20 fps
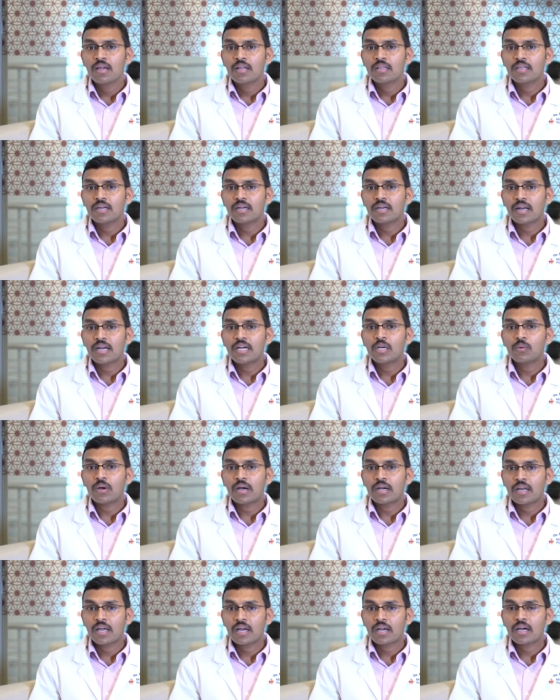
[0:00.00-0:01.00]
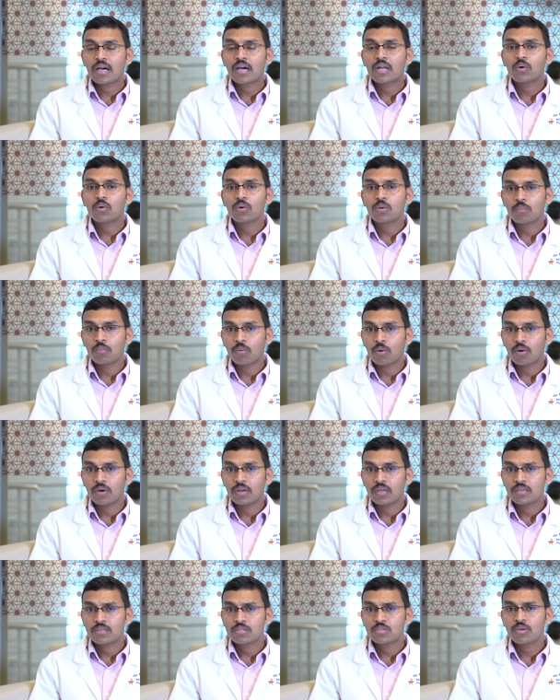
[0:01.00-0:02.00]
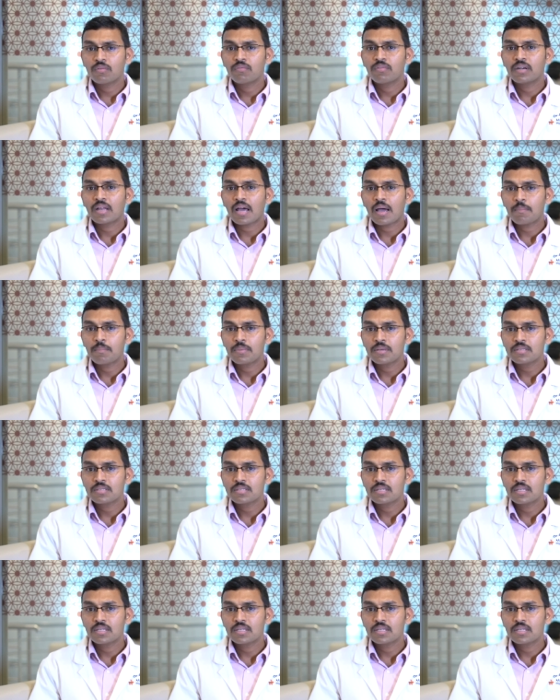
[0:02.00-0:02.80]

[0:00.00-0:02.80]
They try to attack our own body. So if it happens